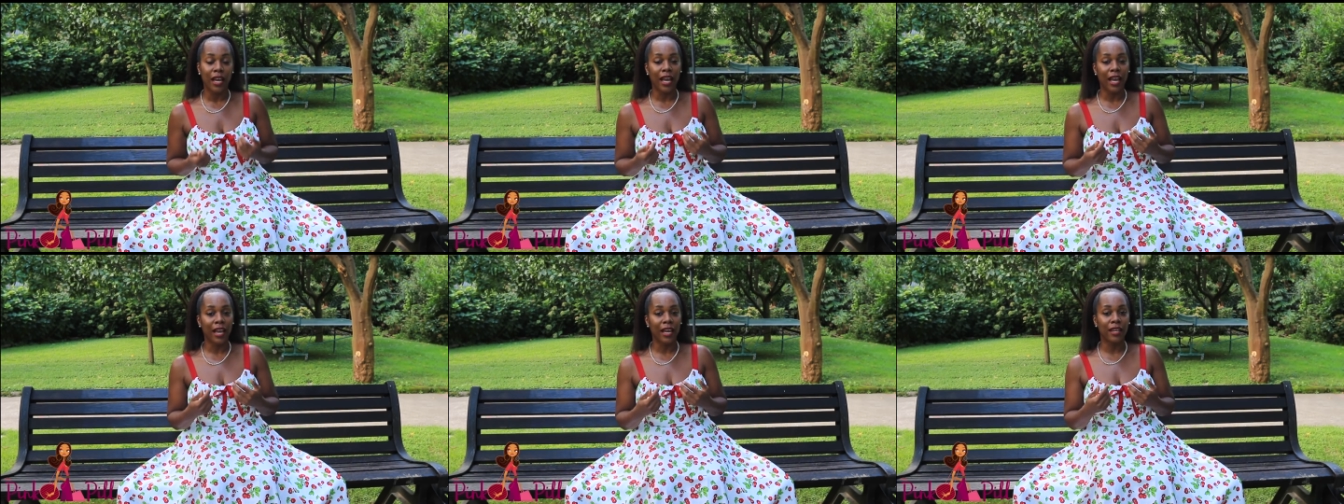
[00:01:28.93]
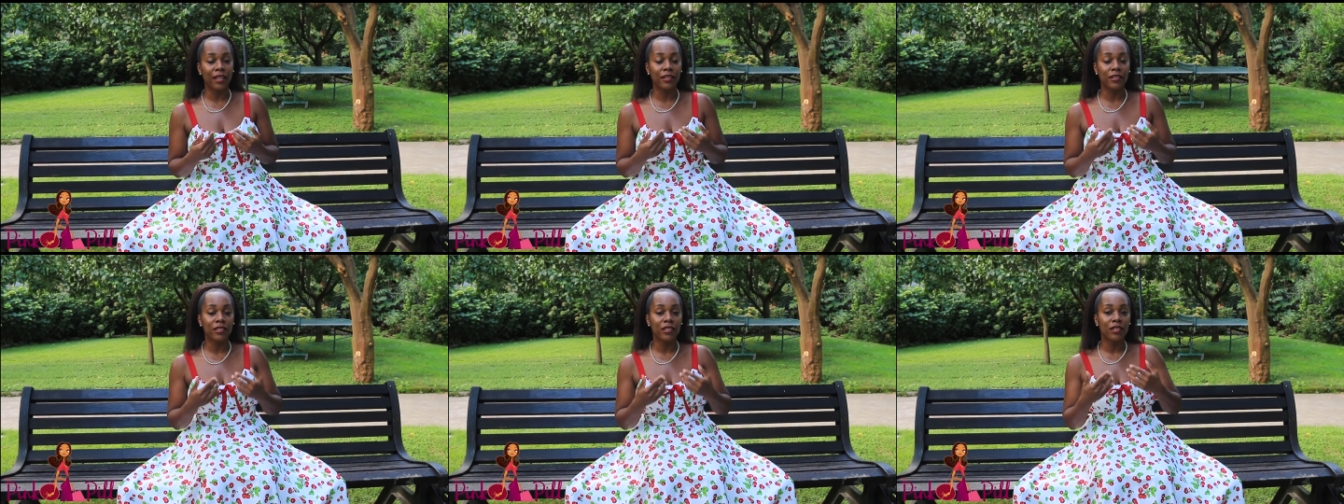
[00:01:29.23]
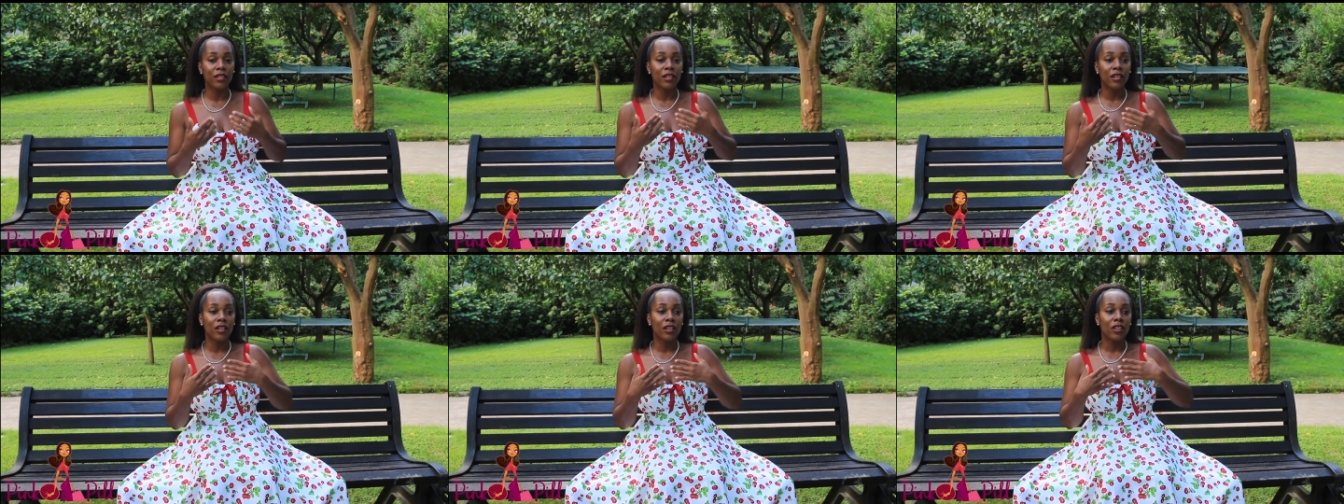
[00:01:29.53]
And
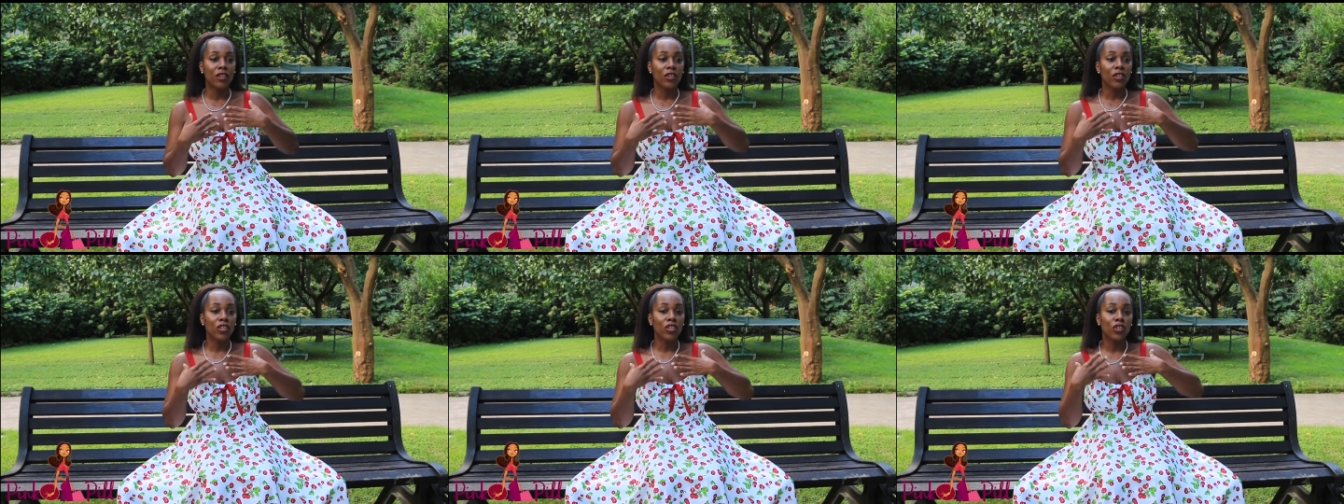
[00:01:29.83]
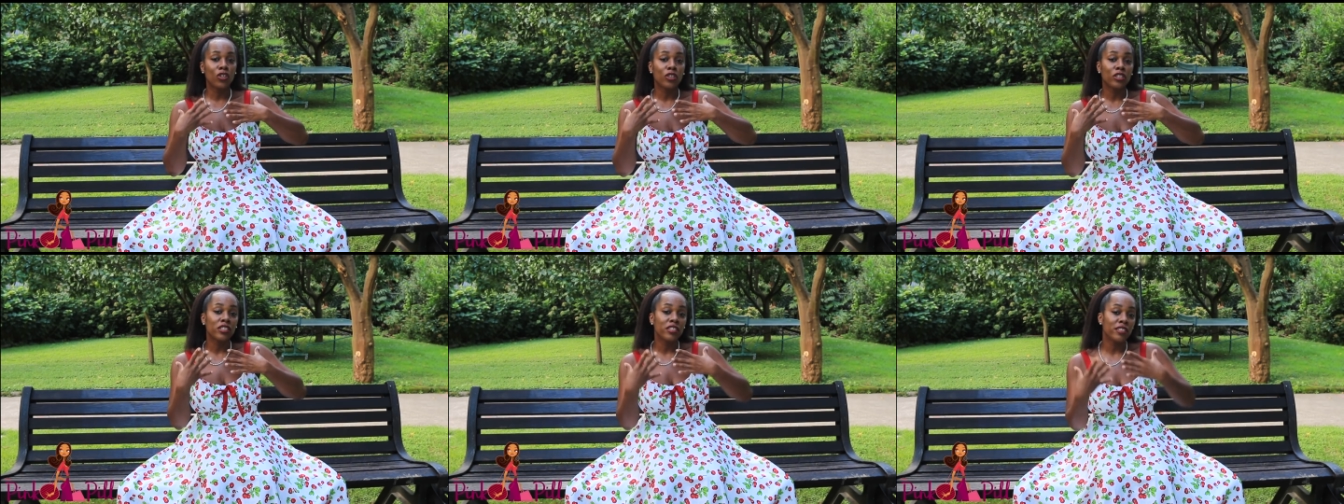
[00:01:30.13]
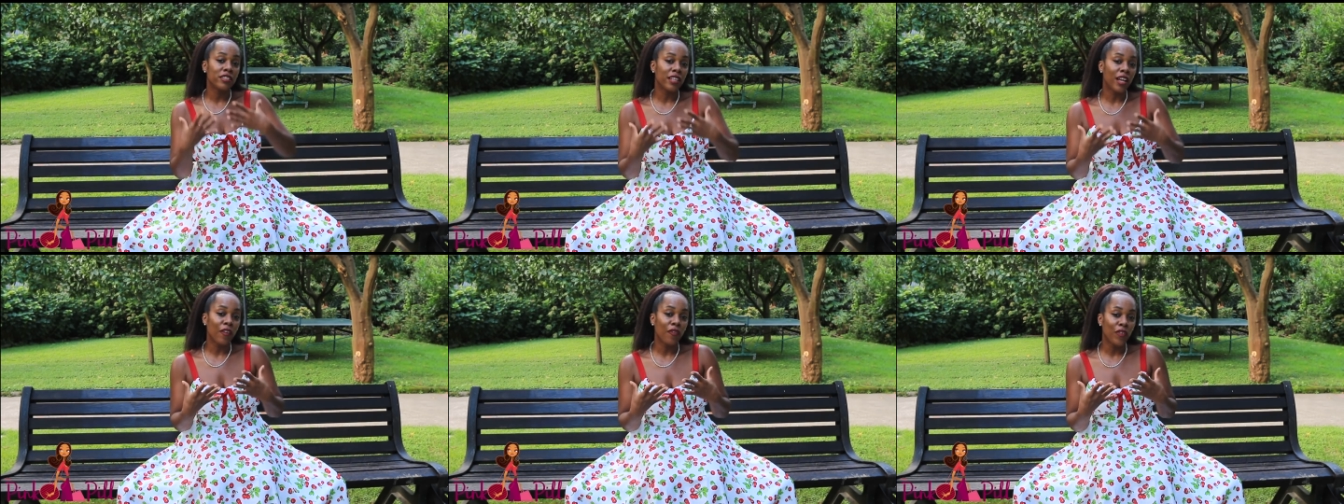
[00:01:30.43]
you're
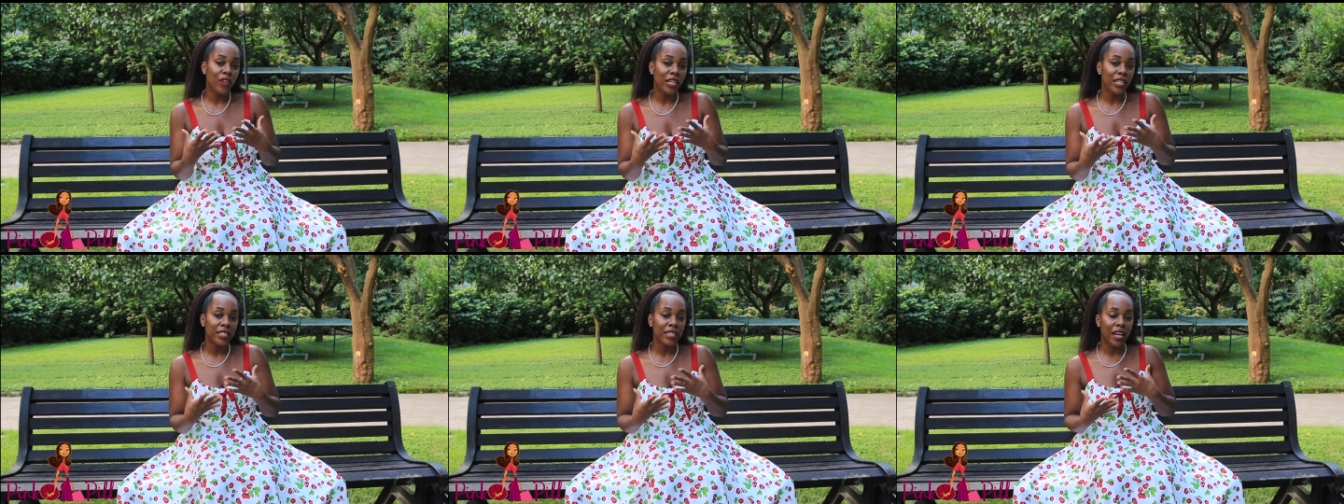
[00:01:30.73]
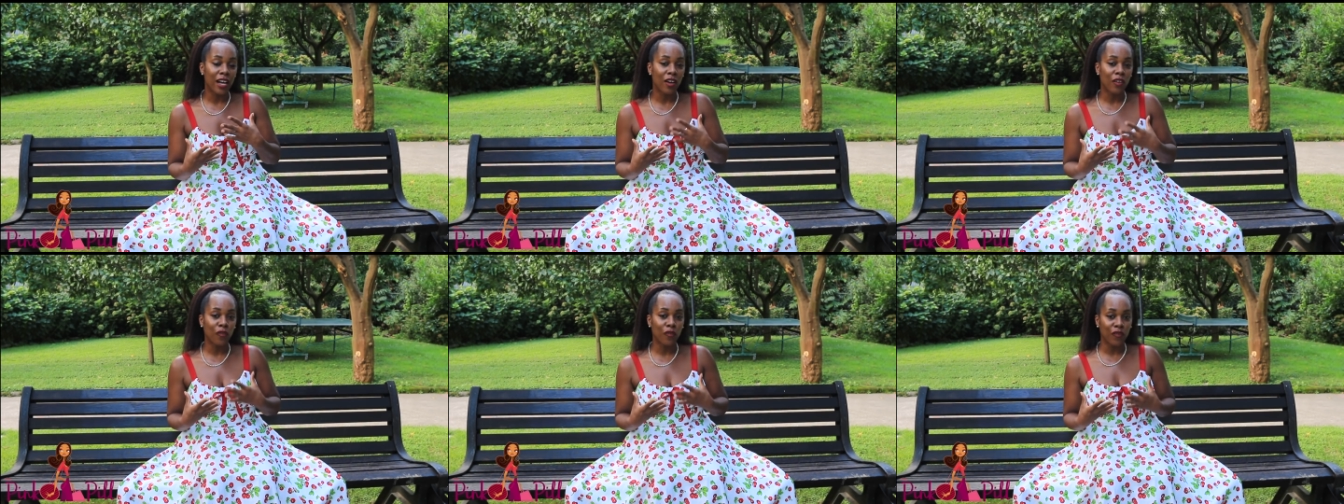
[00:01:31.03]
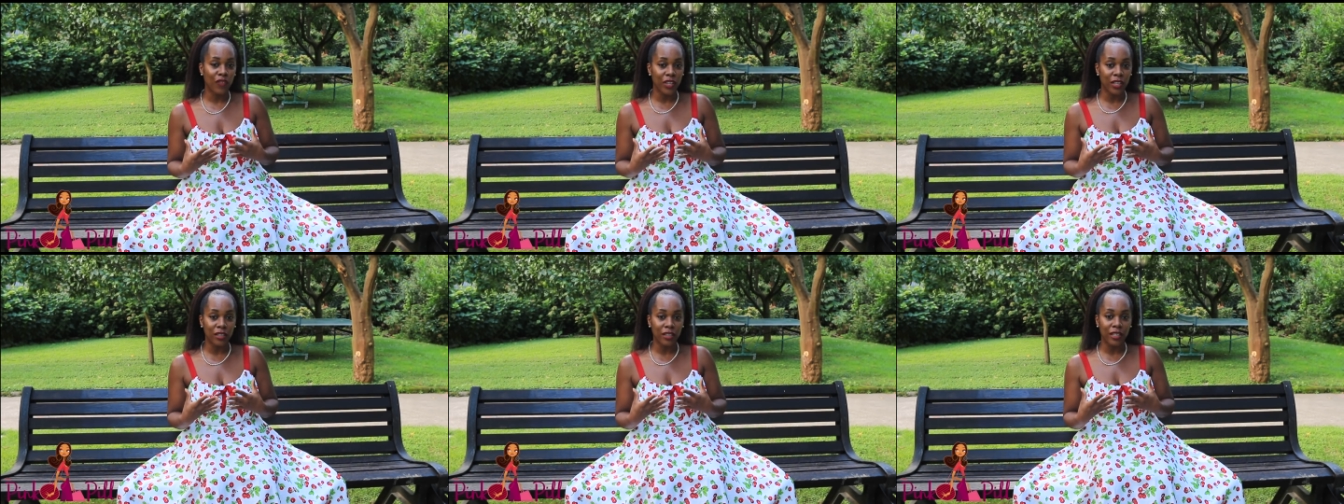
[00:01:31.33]
stuffing down
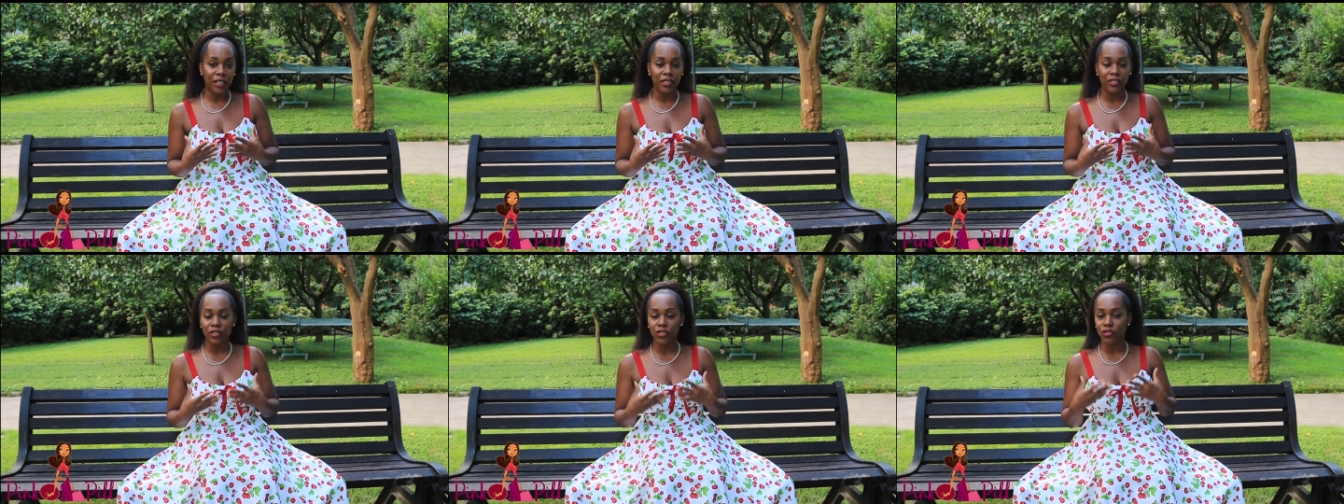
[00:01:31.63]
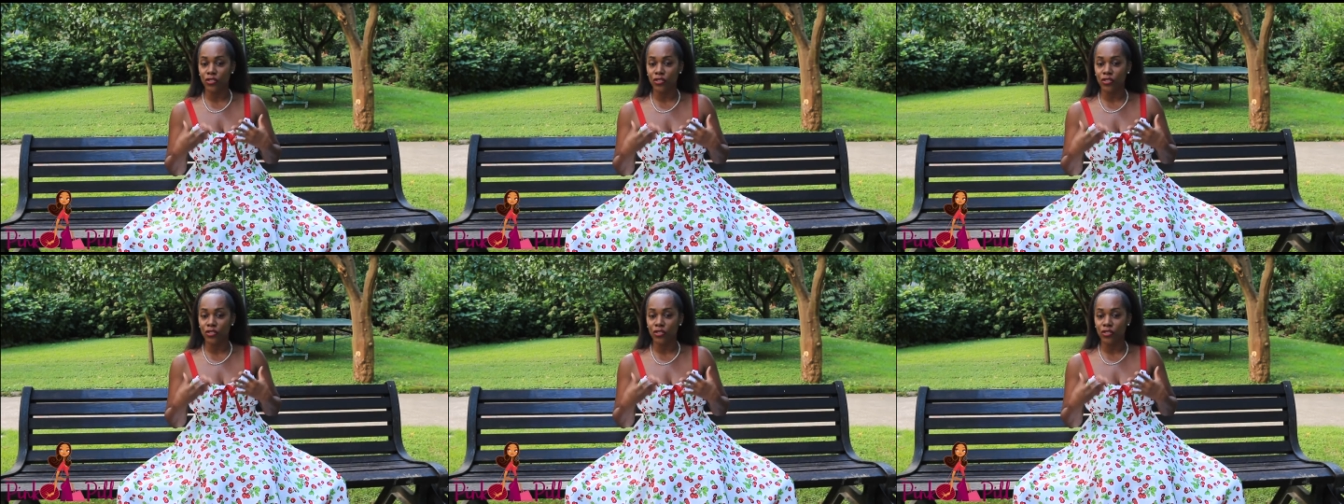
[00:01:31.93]
feelings,